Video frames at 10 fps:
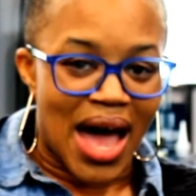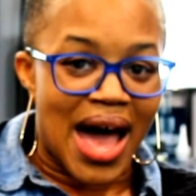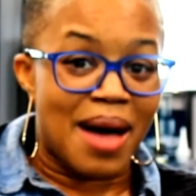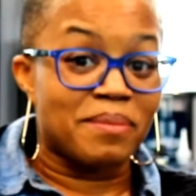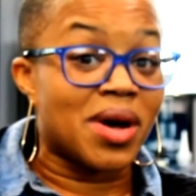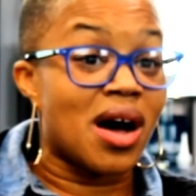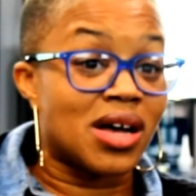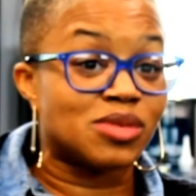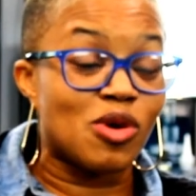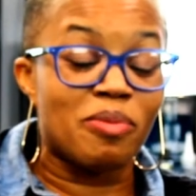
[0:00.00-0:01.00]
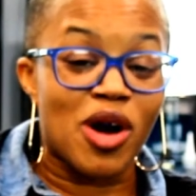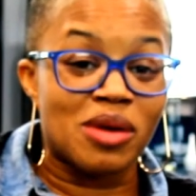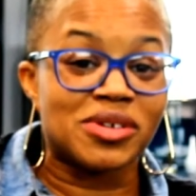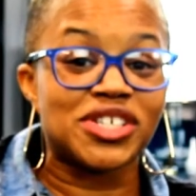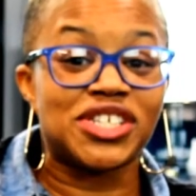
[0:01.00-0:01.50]
I'm Cosmo
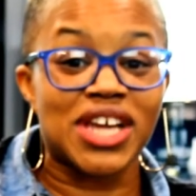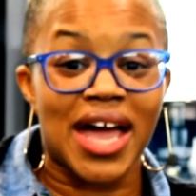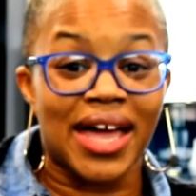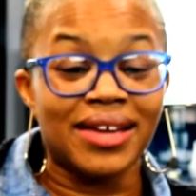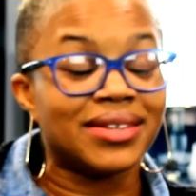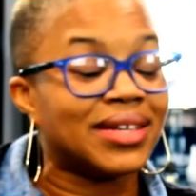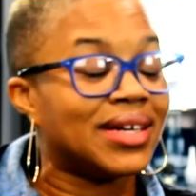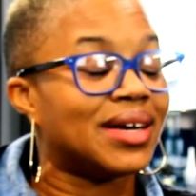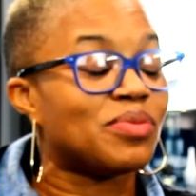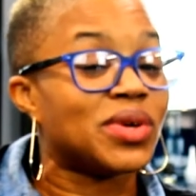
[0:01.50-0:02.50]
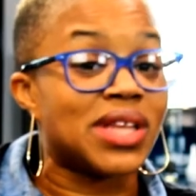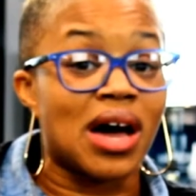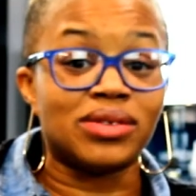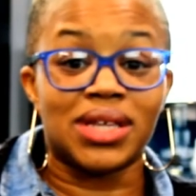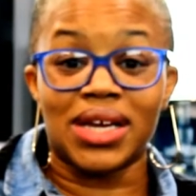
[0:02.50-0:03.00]
Barber J
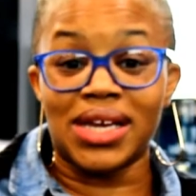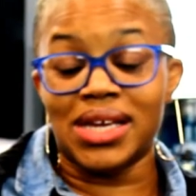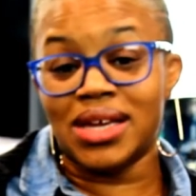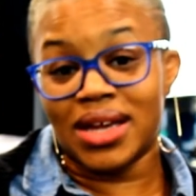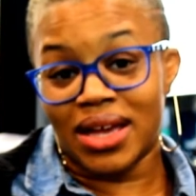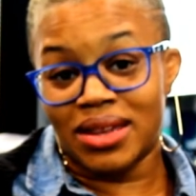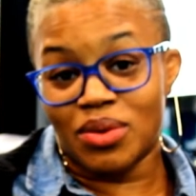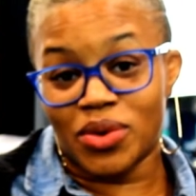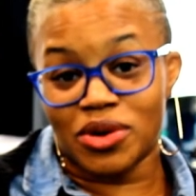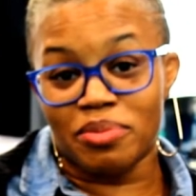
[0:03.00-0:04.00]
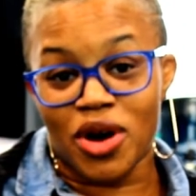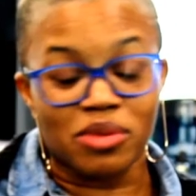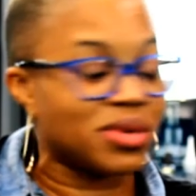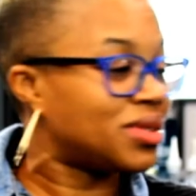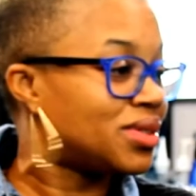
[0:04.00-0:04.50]
without the E in the word
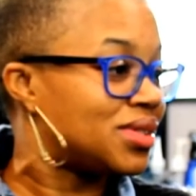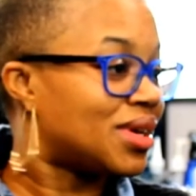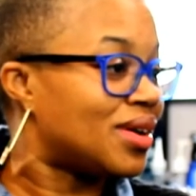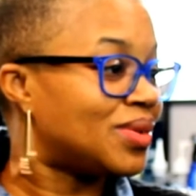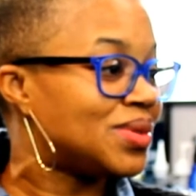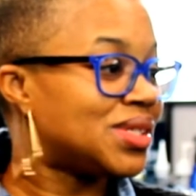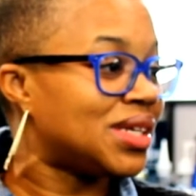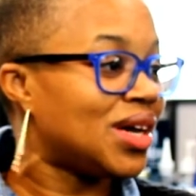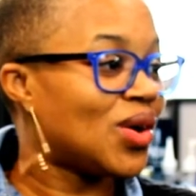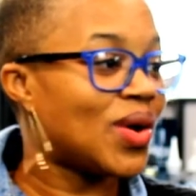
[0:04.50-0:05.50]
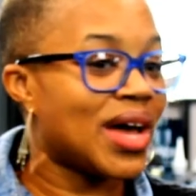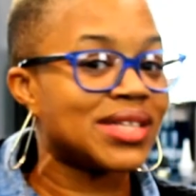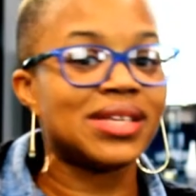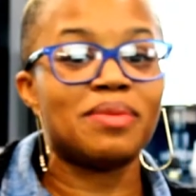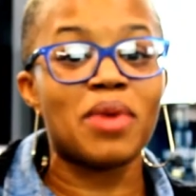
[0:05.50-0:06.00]
barber. So C O
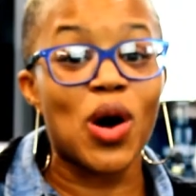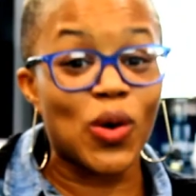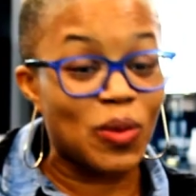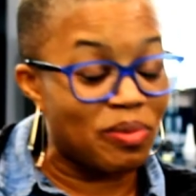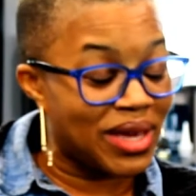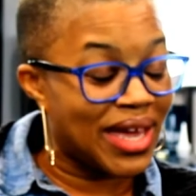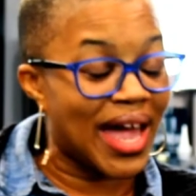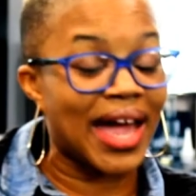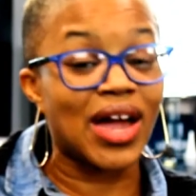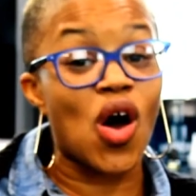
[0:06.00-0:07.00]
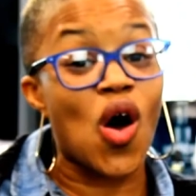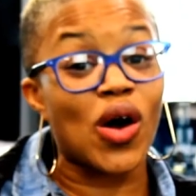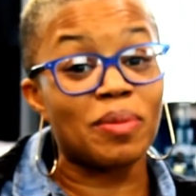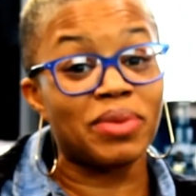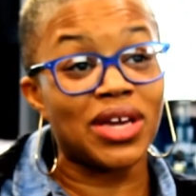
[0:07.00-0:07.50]
S M O B A
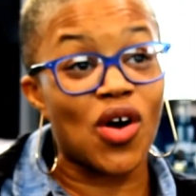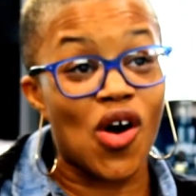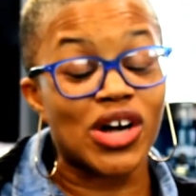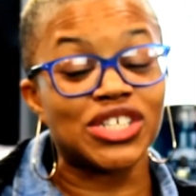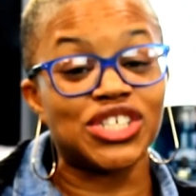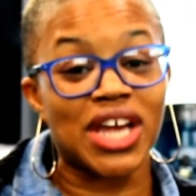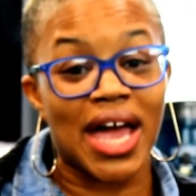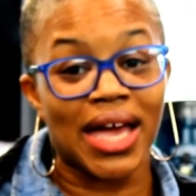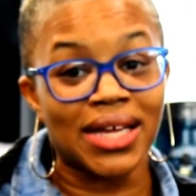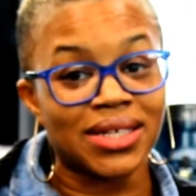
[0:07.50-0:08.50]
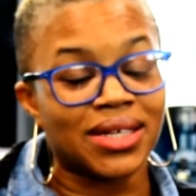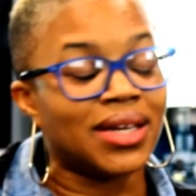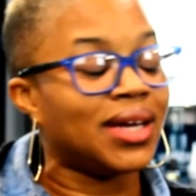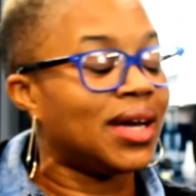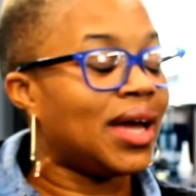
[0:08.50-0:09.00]
R B R J.
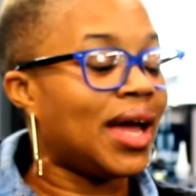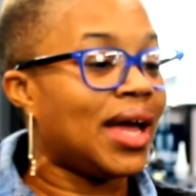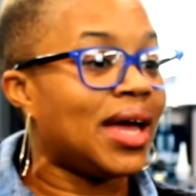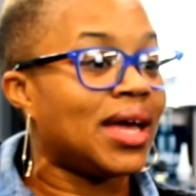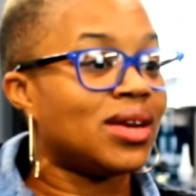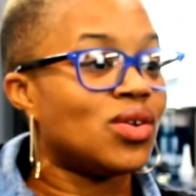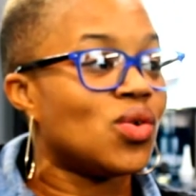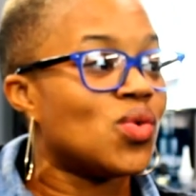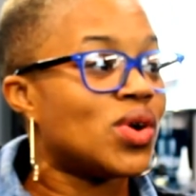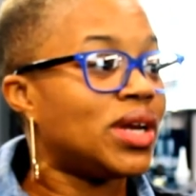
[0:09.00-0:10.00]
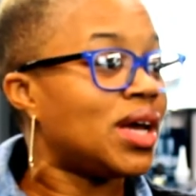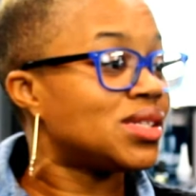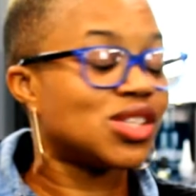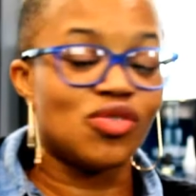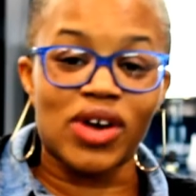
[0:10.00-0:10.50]
And on
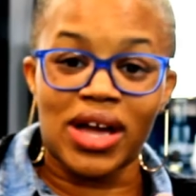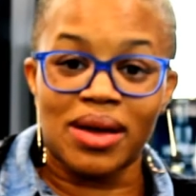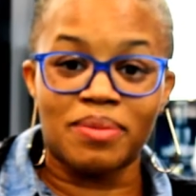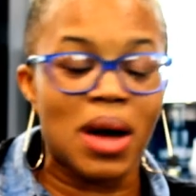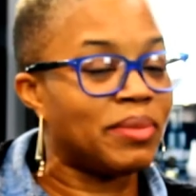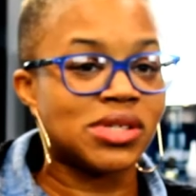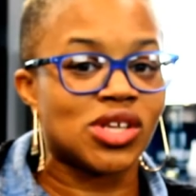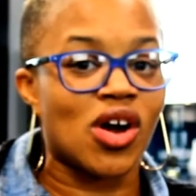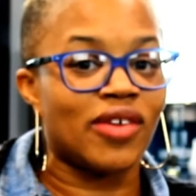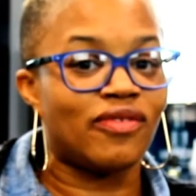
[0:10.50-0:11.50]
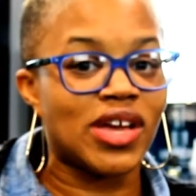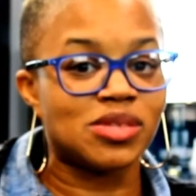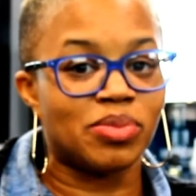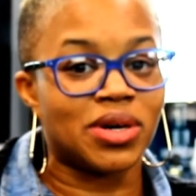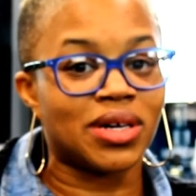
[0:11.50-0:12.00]
Instagram, I'm sorry,
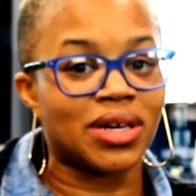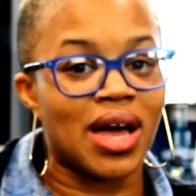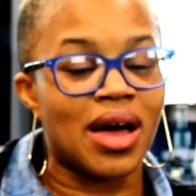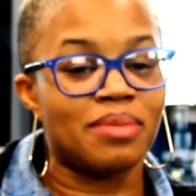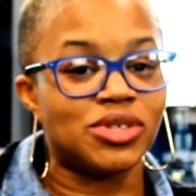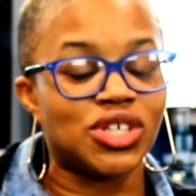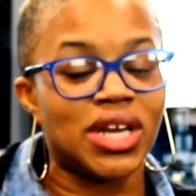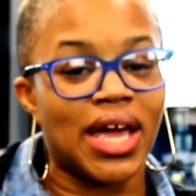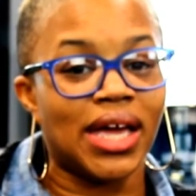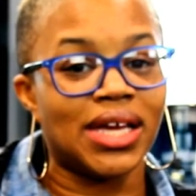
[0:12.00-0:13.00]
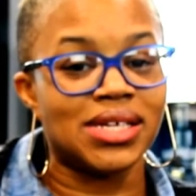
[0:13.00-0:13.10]
Facebook, I'm Jenae